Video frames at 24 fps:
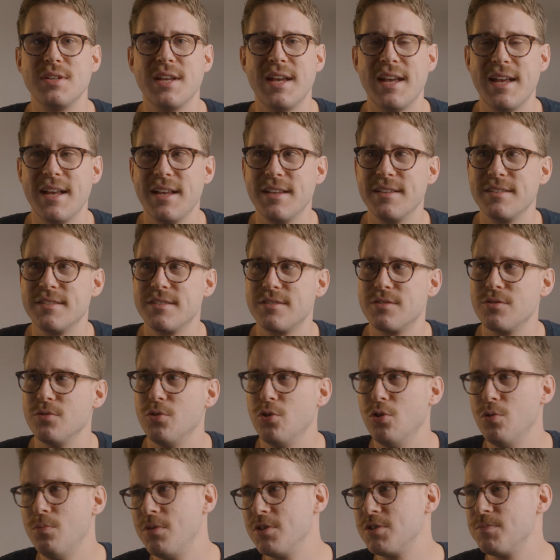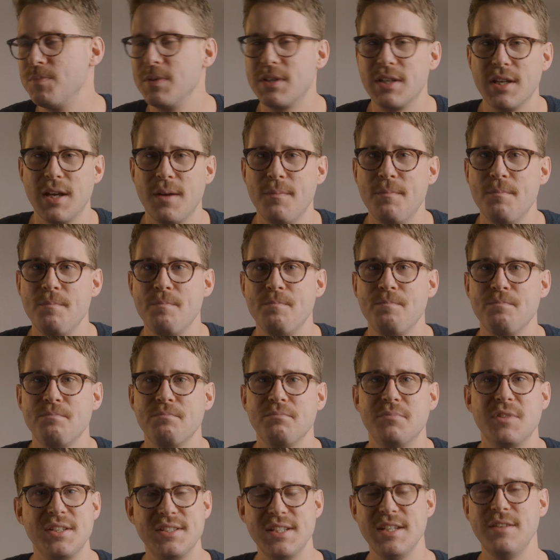has almost become
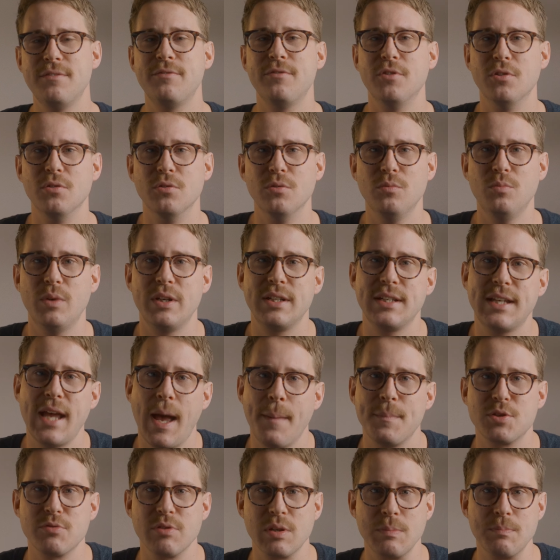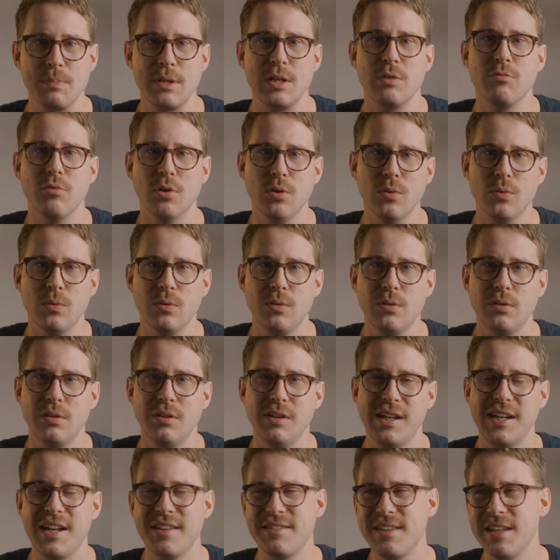the default when capturing B-roll,
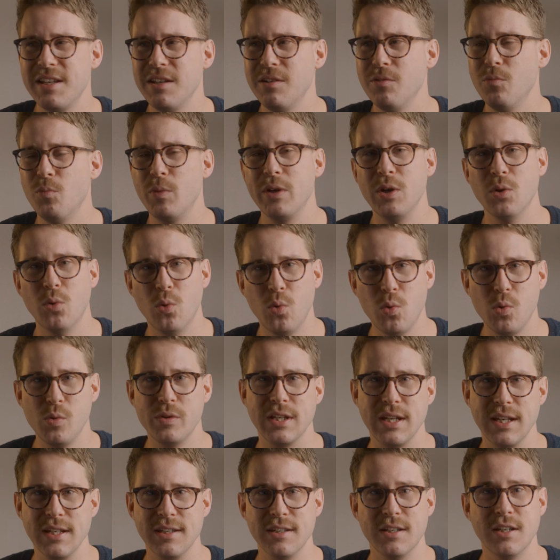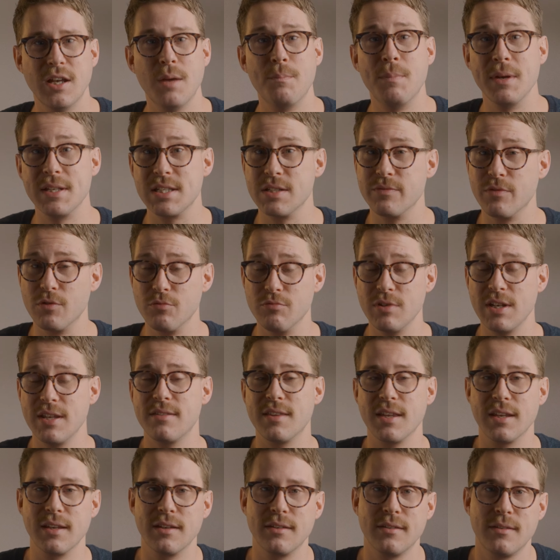and I think we all need a bit of a
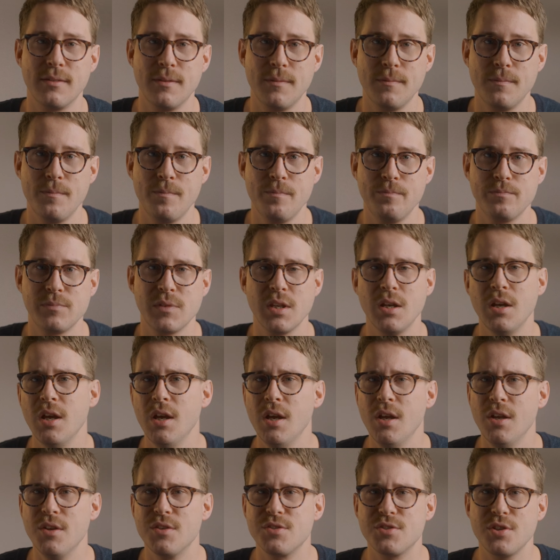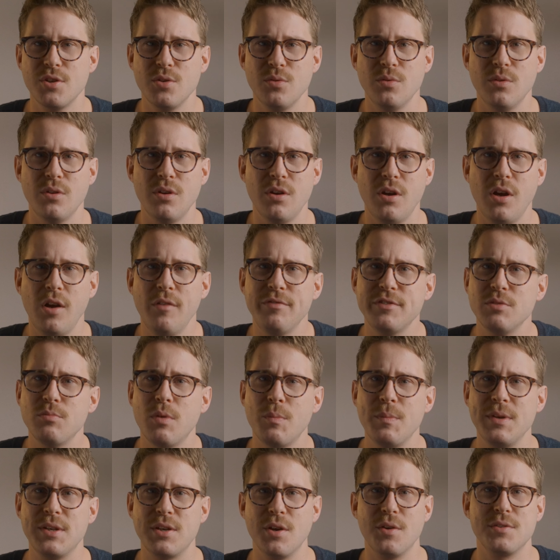rethink. So often
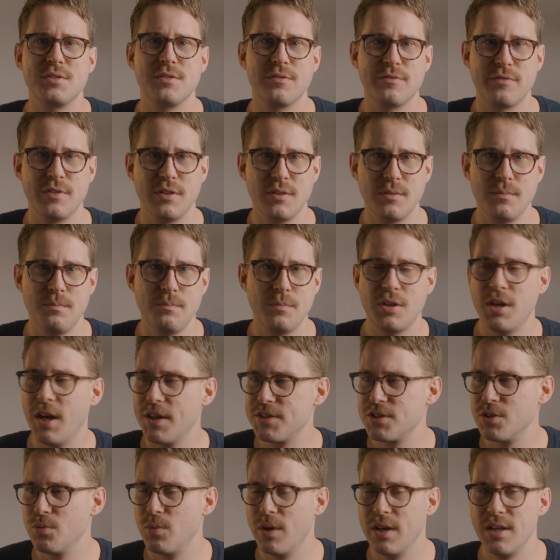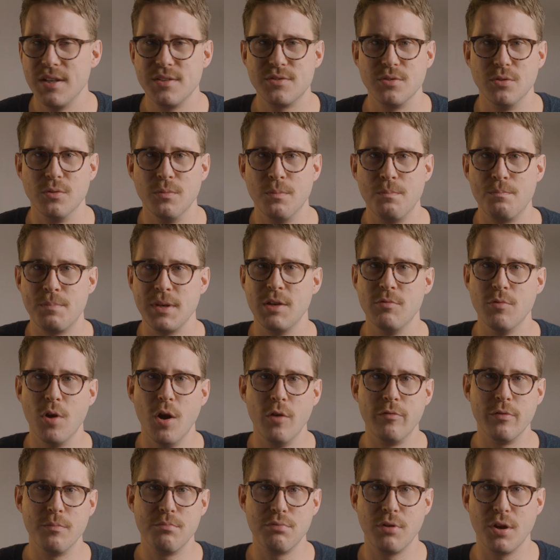when we go to film cutaways or B-roll
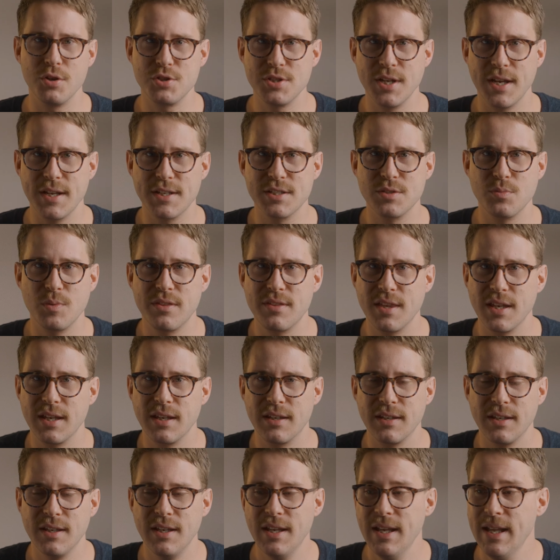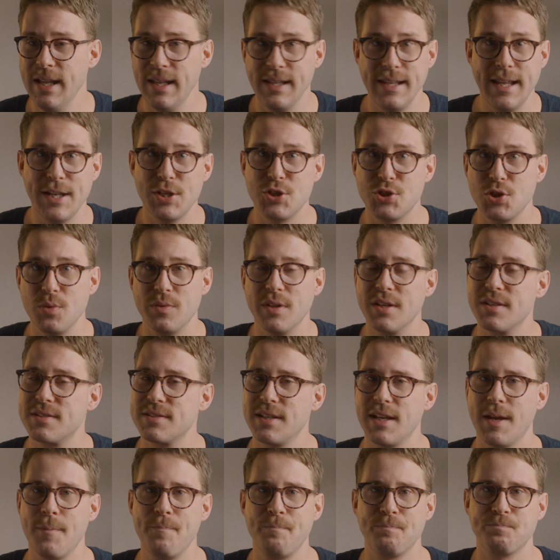for projects, we think, let's shoot this
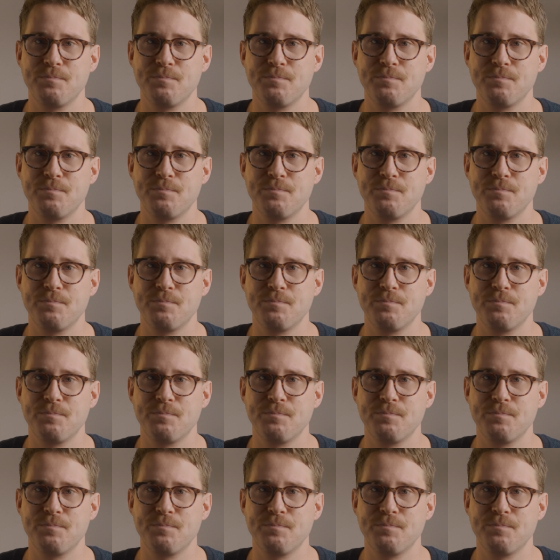at